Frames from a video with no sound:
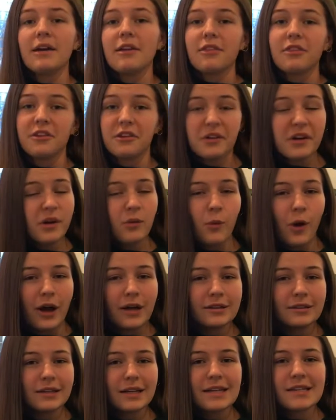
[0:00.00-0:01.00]
Theory
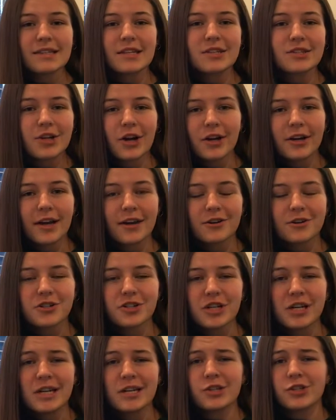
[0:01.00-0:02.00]
1 is that dark
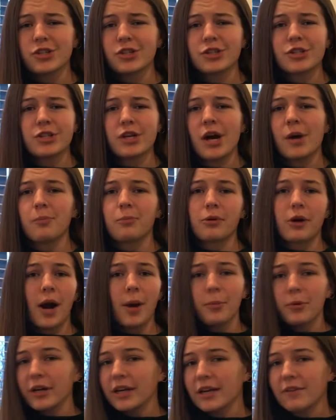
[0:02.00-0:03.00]
energy is just a
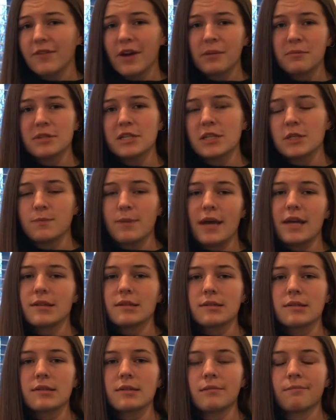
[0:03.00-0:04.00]
property of empty
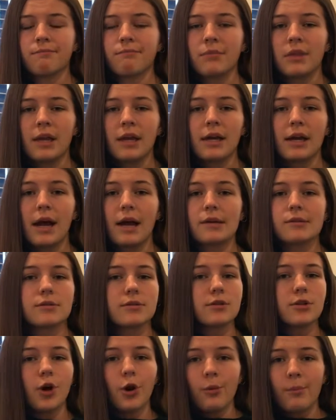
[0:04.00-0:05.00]
space. It has
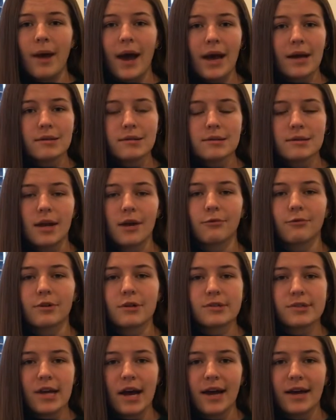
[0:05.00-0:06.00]
no mass and
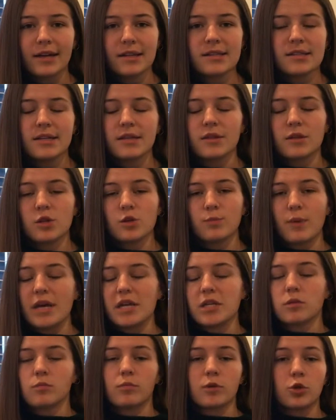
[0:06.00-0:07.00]
resides in the
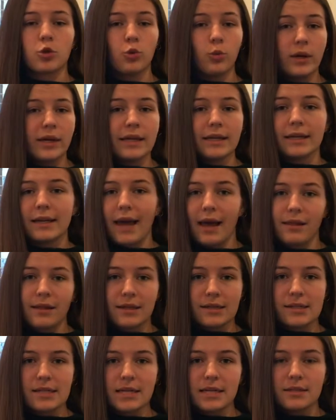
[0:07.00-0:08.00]
space between
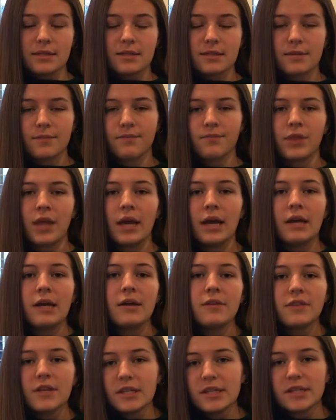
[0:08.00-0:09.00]
galaxies.
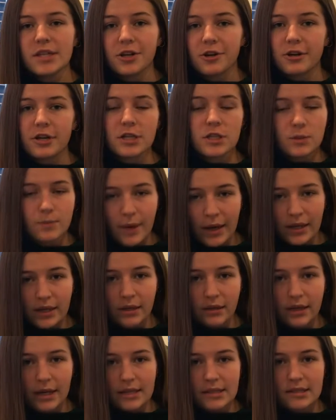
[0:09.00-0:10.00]
This theory
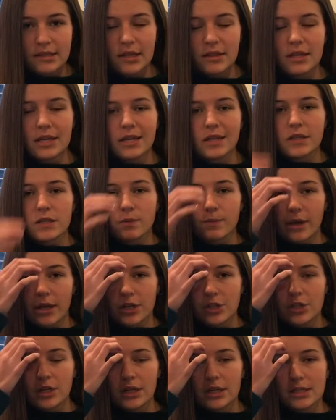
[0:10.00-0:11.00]
speculates that the
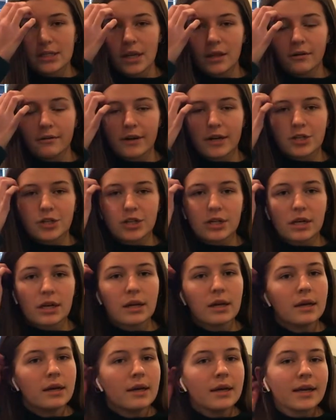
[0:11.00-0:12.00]
expansion acceleration
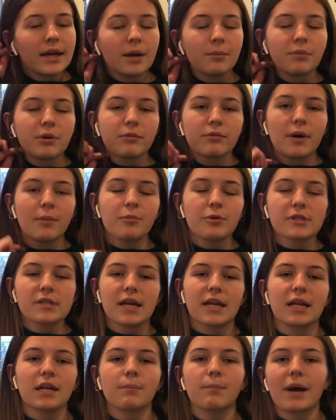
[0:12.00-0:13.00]
can be represented